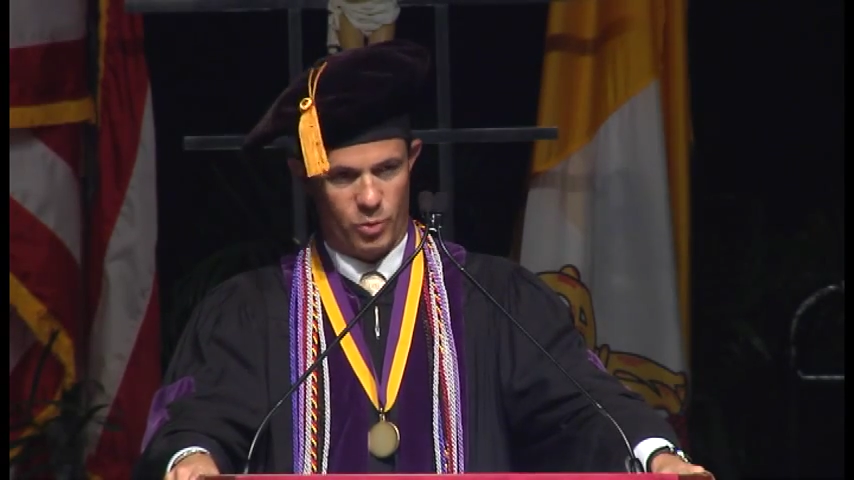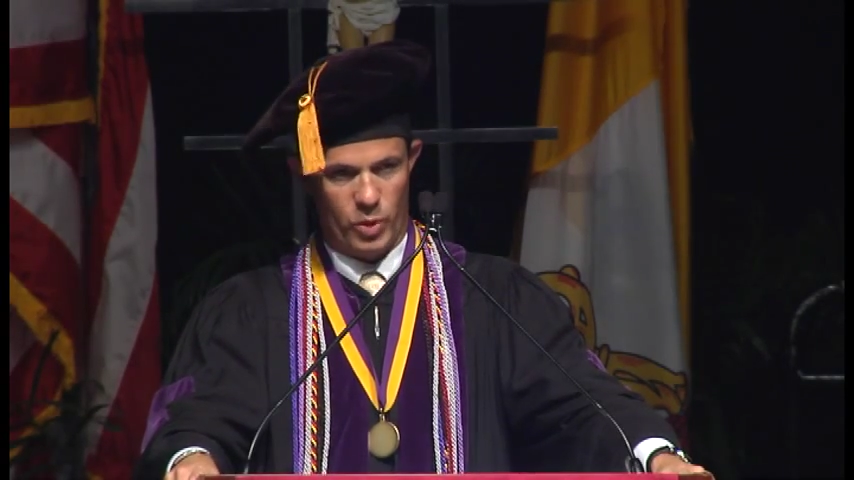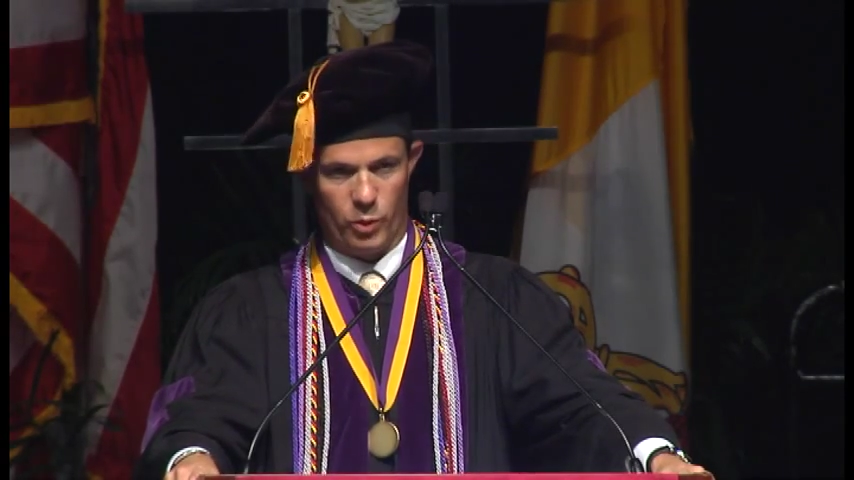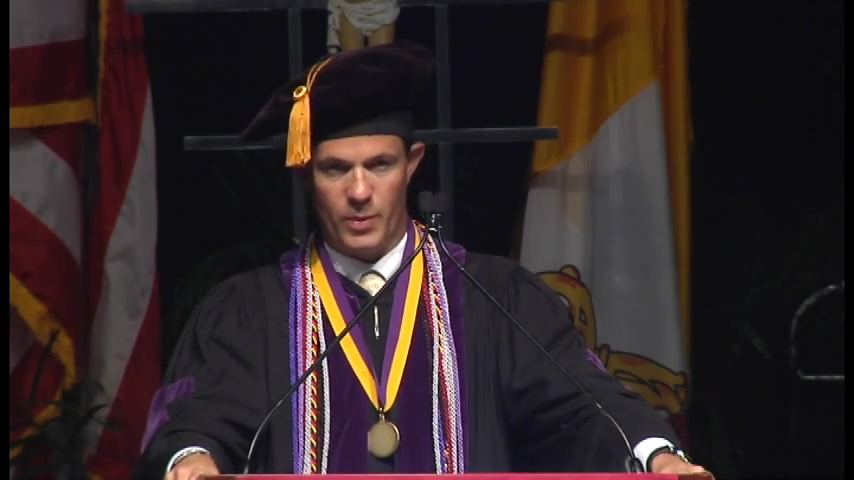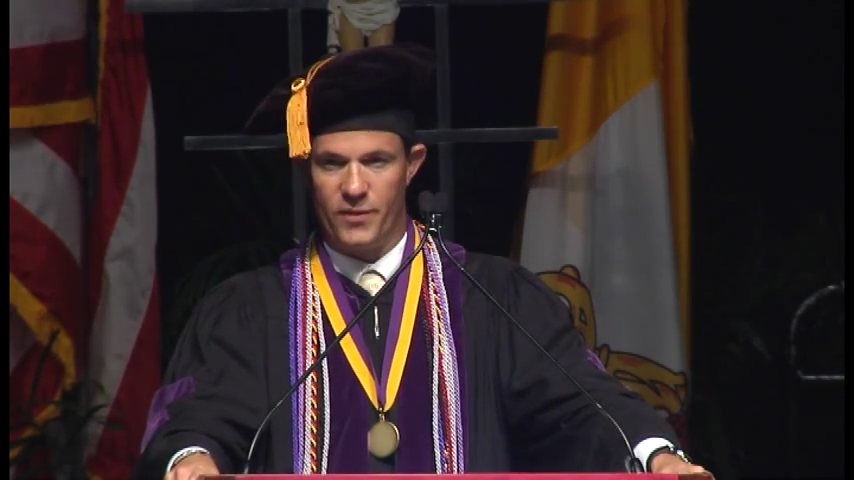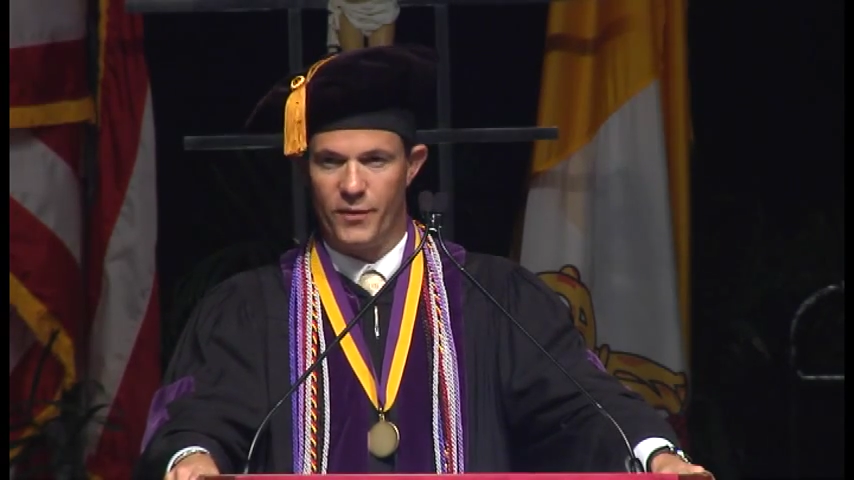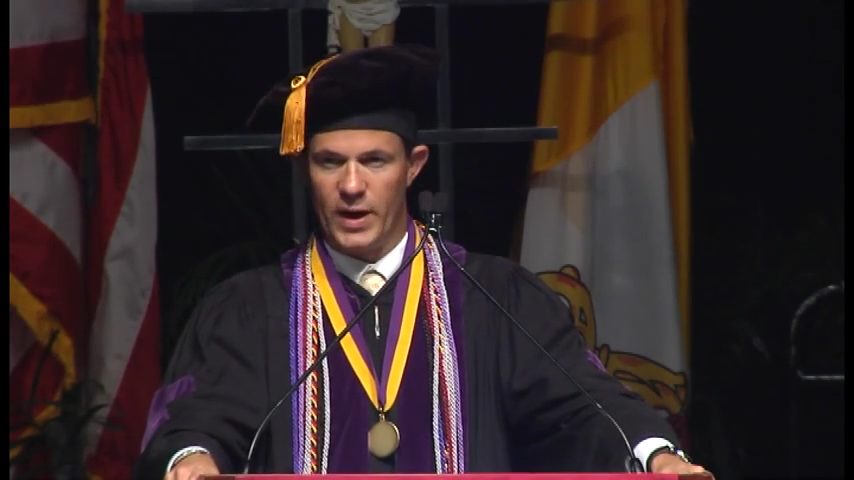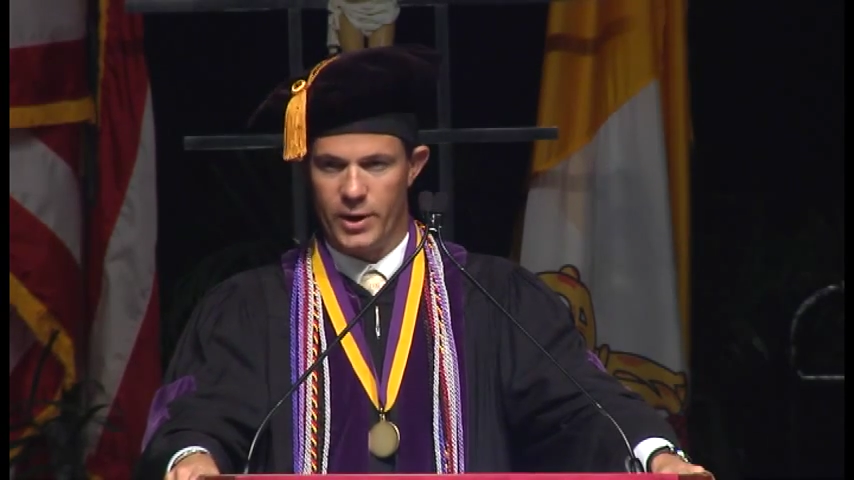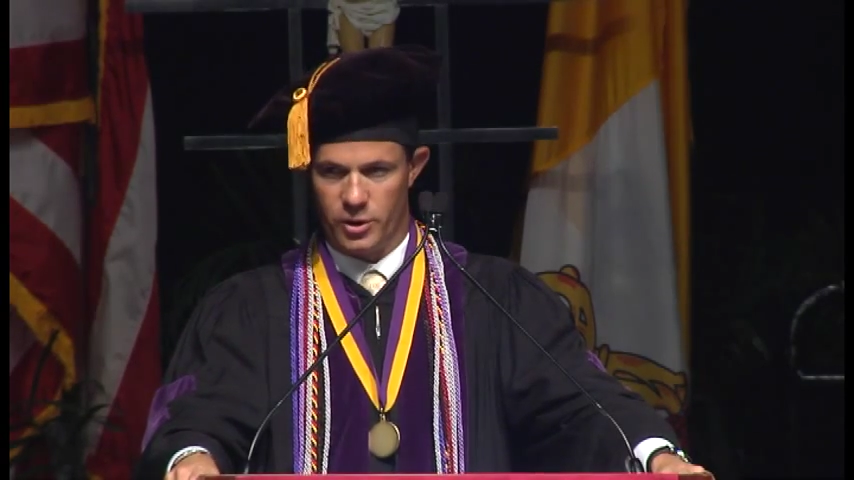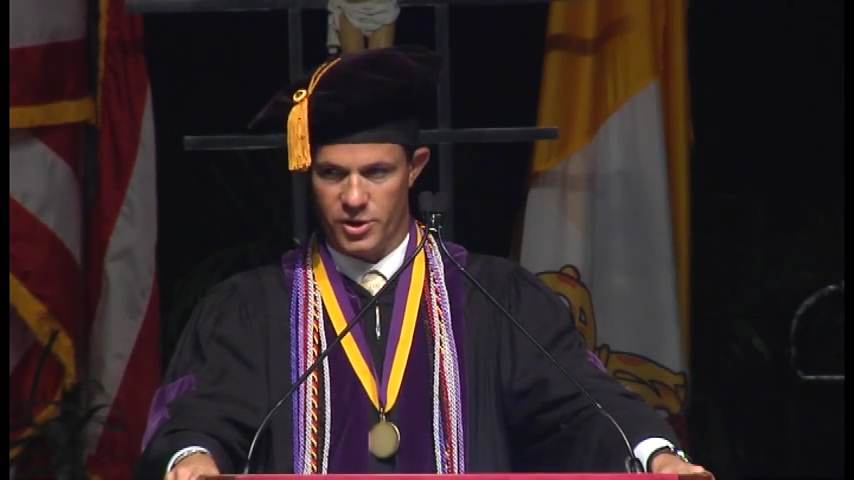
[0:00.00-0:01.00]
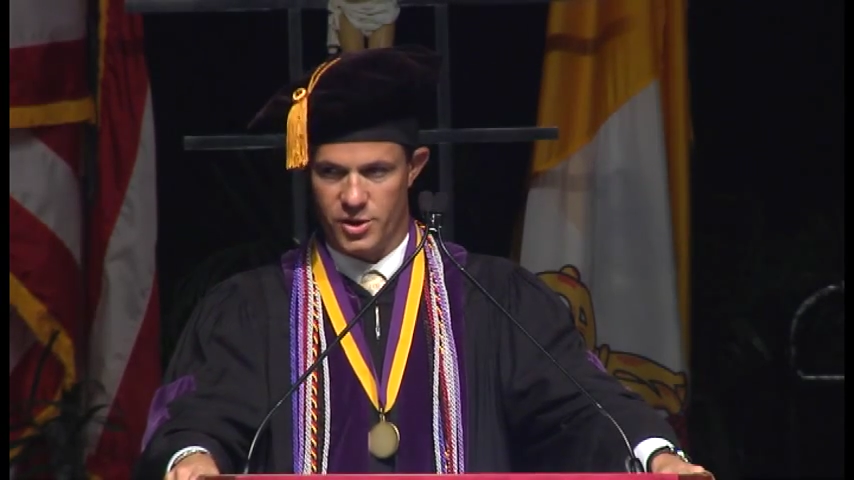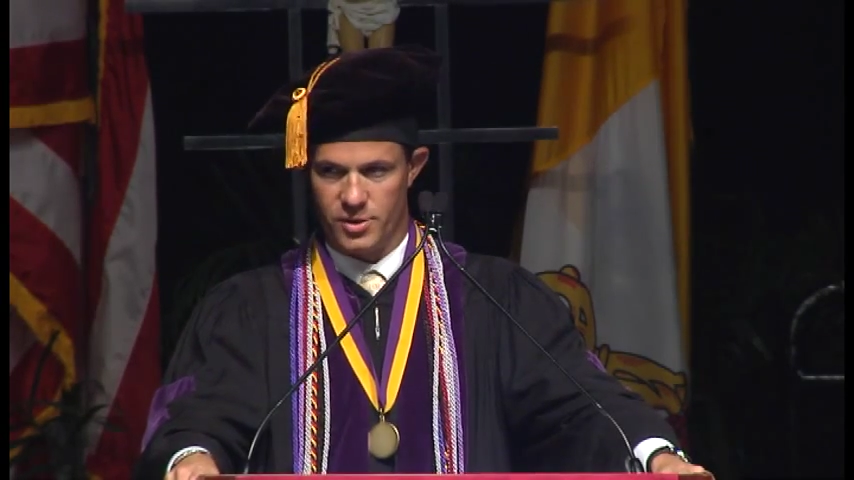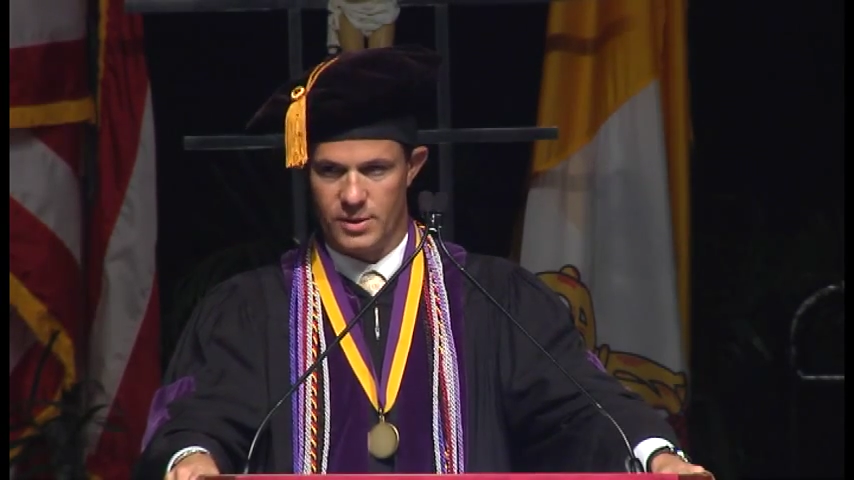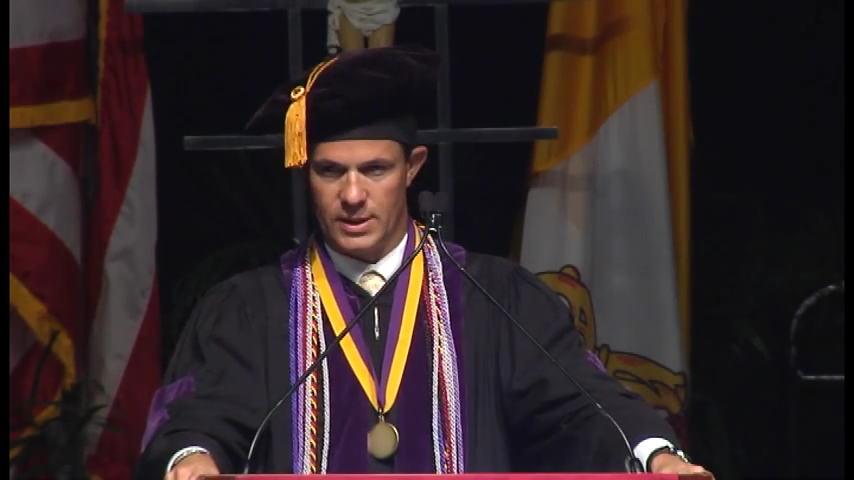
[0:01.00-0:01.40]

We will be fighters